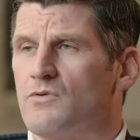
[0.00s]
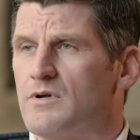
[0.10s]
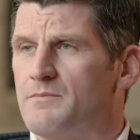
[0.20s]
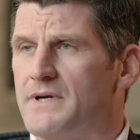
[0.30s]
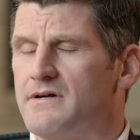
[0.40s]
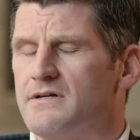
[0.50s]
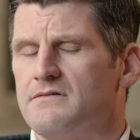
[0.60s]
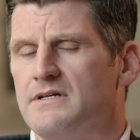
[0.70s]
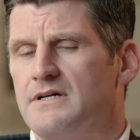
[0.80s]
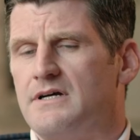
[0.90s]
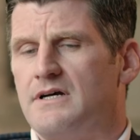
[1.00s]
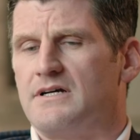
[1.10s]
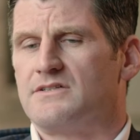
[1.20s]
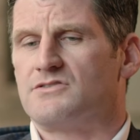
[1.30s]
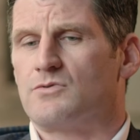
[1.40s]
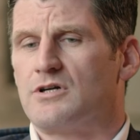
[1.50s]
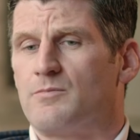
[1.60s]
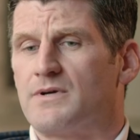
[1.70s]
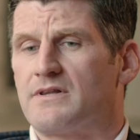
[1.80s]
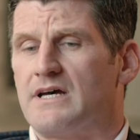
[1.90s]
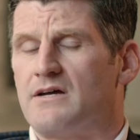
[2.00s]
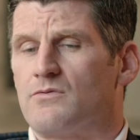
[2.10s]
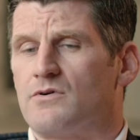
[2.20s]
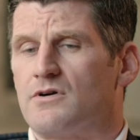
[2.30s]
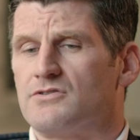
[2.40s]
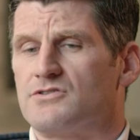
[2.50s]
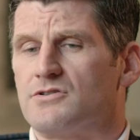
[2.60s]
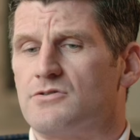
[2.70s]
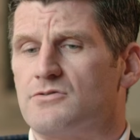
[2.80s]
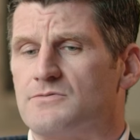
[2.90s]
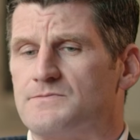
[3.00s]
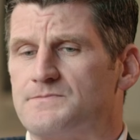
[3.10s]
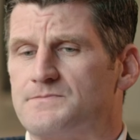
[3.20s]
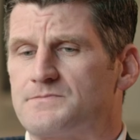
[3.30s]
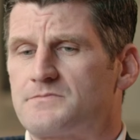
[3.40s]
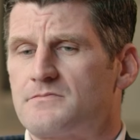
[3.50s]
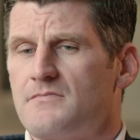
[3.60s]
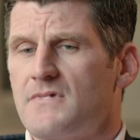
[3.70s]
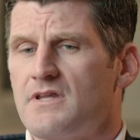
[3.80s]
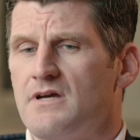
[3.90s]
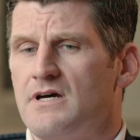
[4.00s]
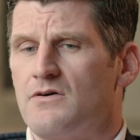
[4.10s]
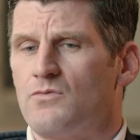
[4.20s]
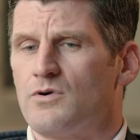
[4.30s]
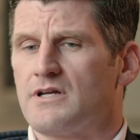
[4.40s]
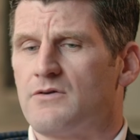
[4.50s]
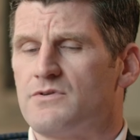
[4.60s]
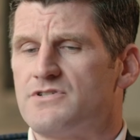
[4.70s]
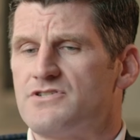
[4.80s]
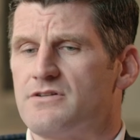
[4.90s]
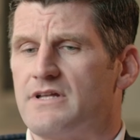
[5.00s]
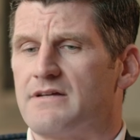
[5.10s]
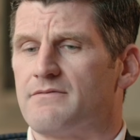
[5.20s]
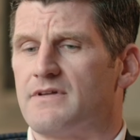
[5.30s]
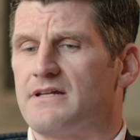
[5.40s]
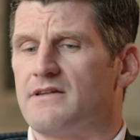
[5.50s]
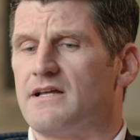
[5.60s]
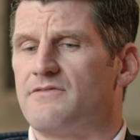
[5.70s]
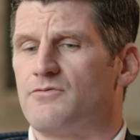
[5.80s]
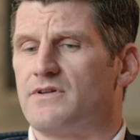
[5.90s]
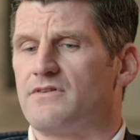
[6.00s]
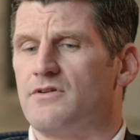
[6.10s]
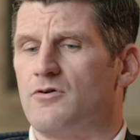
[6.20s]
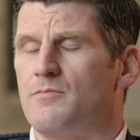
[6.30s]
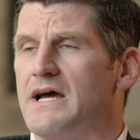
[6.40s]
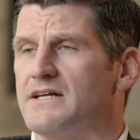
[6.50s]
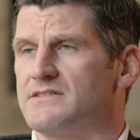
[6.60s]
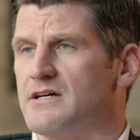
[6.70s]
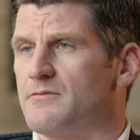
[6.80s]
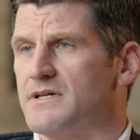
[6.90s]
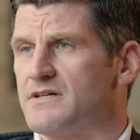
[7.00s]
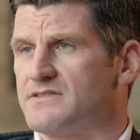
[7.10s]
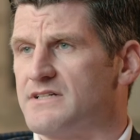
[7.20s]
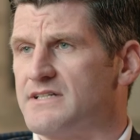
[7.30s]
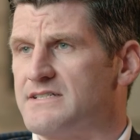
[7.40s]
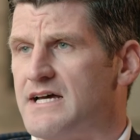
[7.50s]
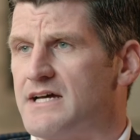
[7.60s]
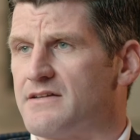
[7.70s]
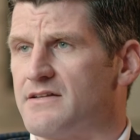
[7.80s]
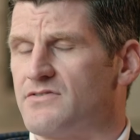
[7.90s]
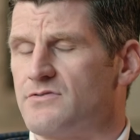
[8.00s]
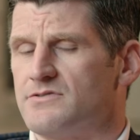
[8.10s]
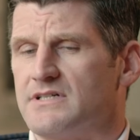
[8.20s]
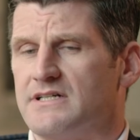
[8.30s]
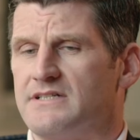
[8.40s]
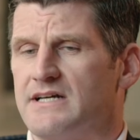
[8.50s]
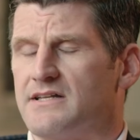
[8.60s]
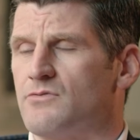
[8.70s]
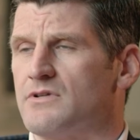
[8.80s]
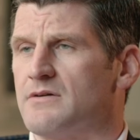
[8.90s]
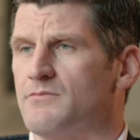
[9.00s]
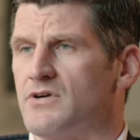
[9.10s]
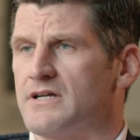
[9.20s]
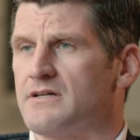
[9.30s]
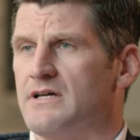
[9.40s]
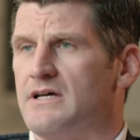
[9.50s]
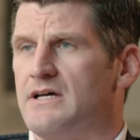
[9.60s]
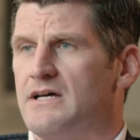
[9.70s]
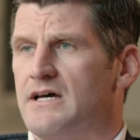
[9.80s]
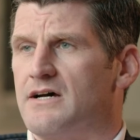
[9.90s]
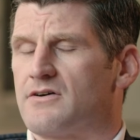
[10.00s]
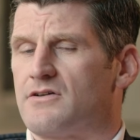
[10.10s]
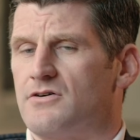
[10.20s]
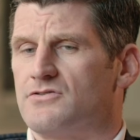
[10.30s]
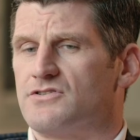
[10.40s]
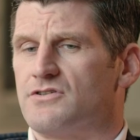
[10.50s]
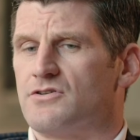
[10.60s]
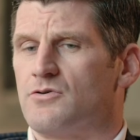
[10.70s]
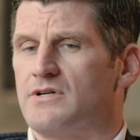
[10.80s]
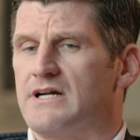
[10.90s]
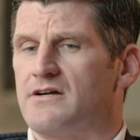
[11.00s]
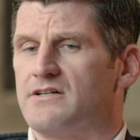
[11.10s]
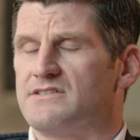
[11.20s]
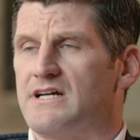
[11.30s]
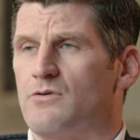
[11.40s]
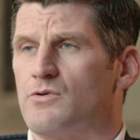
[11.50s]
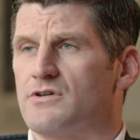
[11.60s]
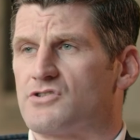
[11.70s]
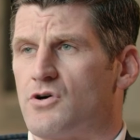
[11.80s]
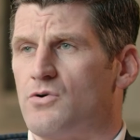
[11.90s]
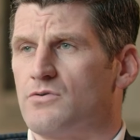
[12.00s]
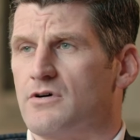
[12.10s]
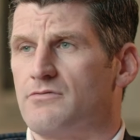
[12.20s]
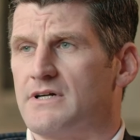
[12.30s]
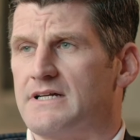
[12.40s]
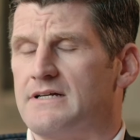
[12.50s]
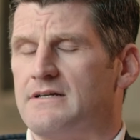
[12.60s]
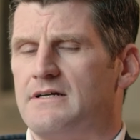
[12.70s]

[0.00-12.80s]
one parent. So we're helping that. We're also working with district. They left with no bags now because of the suicide attack. They wouldn't let them bring out clothes. So they're going to areas now where it's cold already.